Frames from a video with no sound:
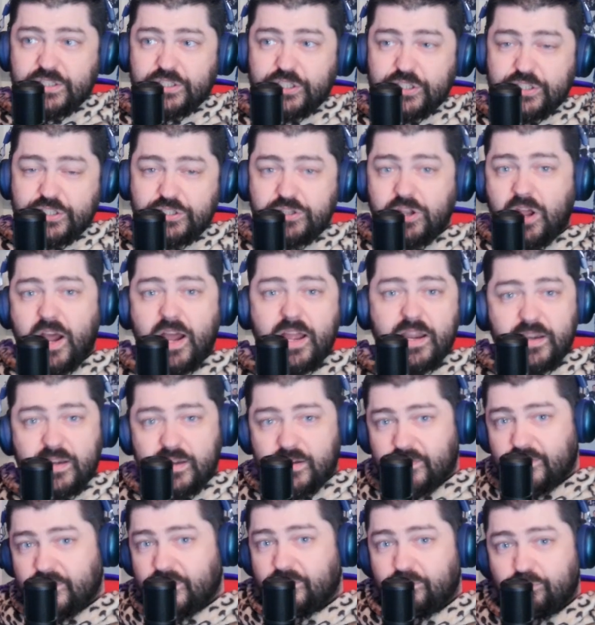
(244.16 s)
just not
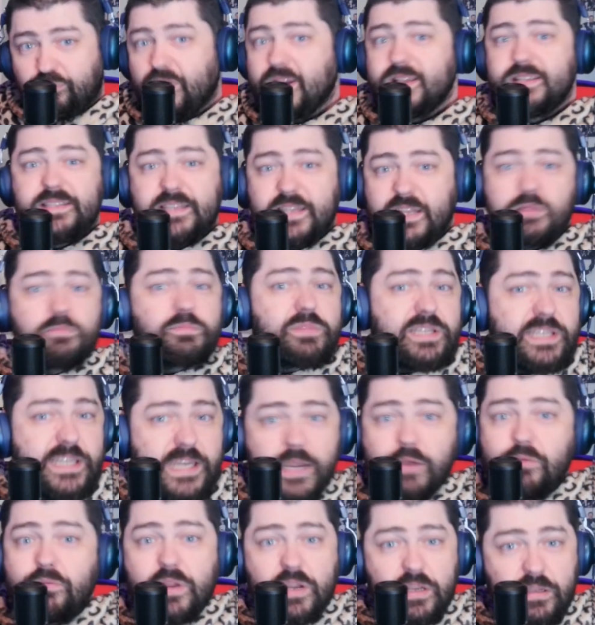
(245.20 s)
president
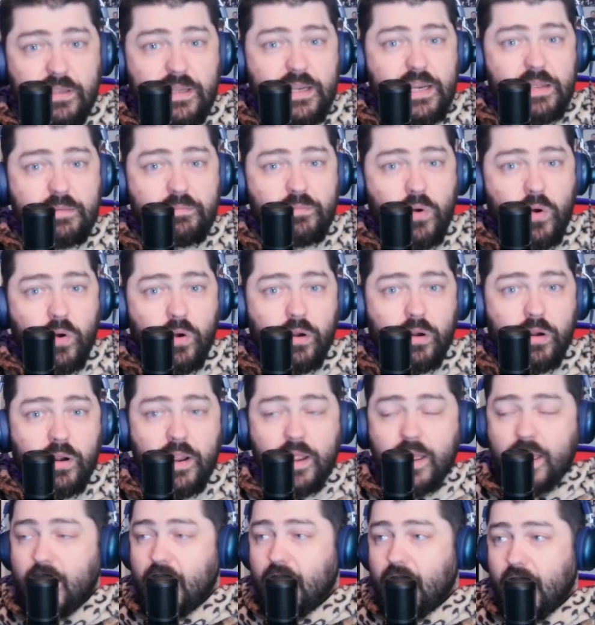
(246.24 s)
material anymore.
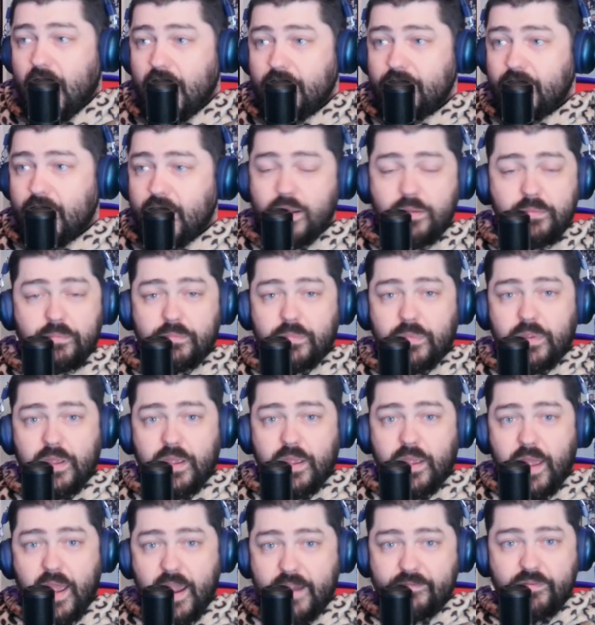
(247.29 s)
And then
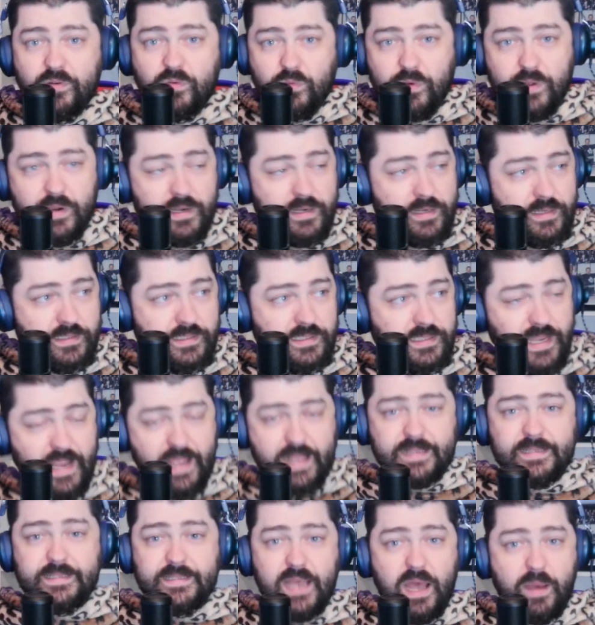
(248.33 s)
everyone
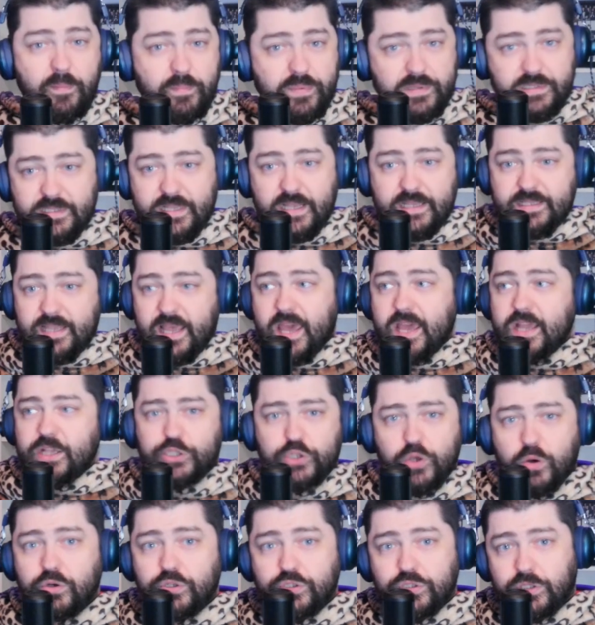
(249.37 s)
stands up and says, hey,
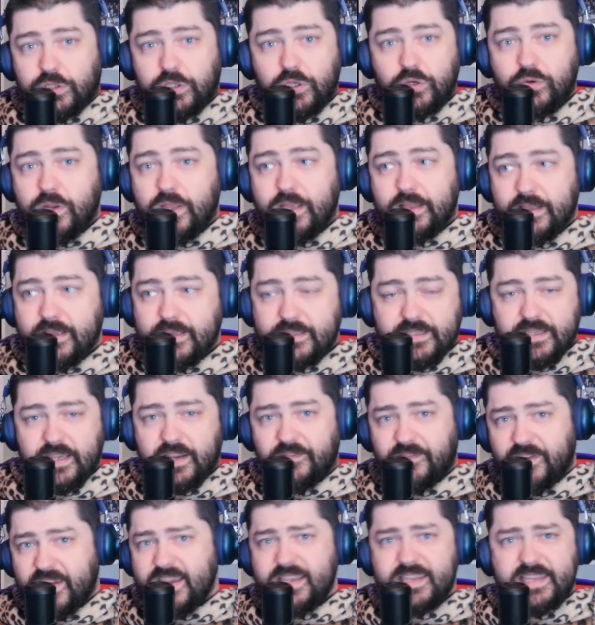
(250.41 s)
George Clooney, listen,
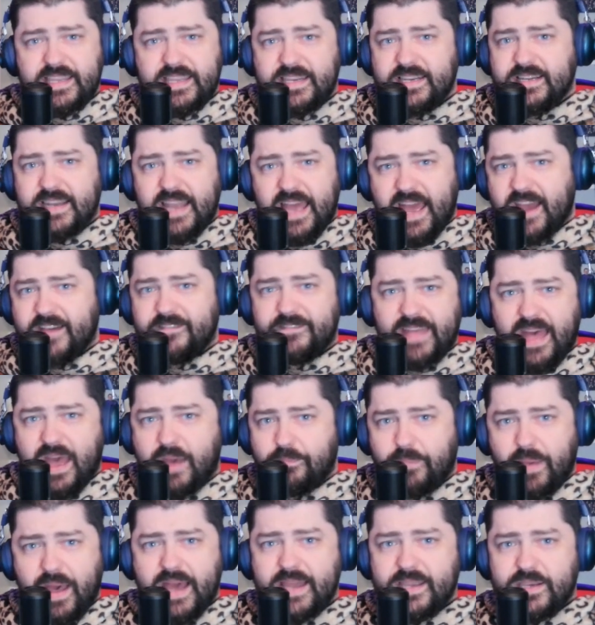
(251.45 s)
if he didn't have that
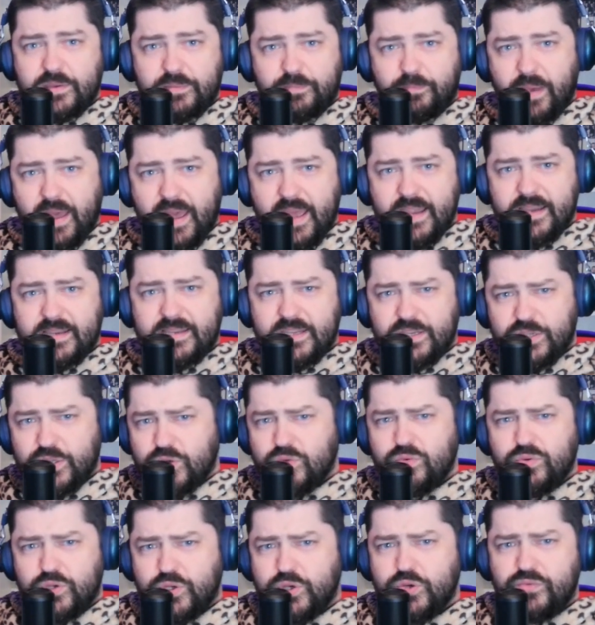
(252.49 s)
bad debate and you
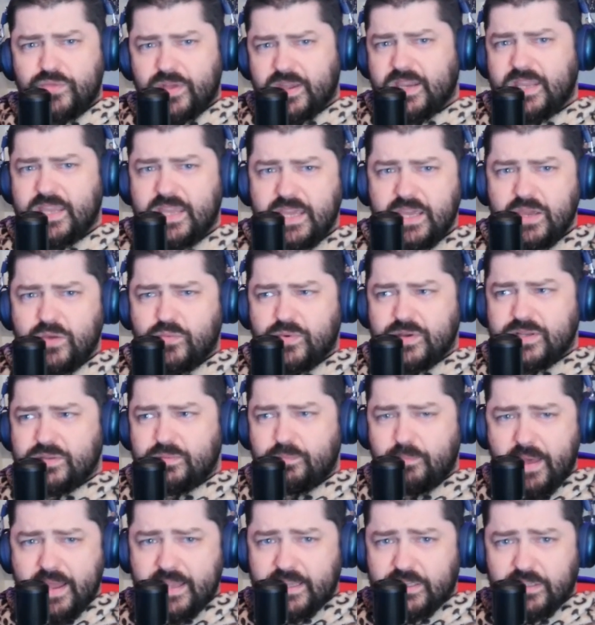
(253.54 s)
knew that he was
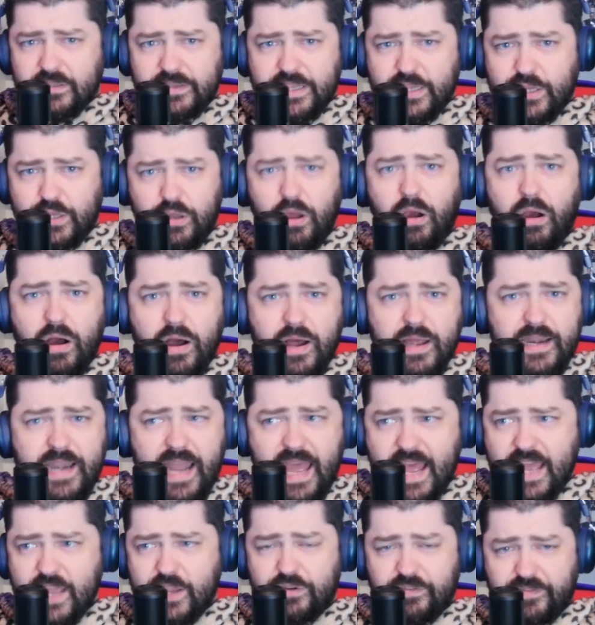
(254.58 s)
mentally gone
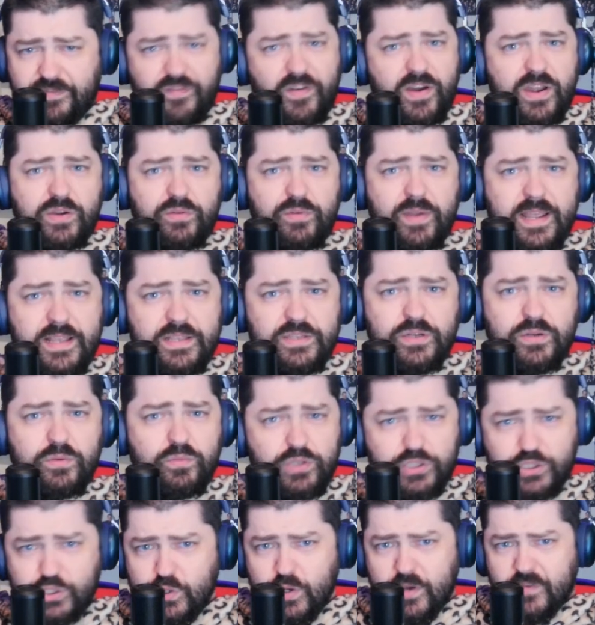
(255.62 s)
at your fundraiser,
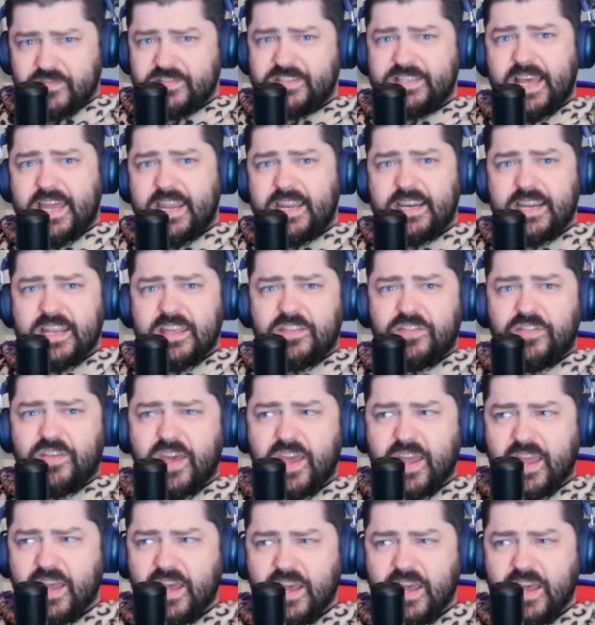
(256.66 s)
would you have said anything?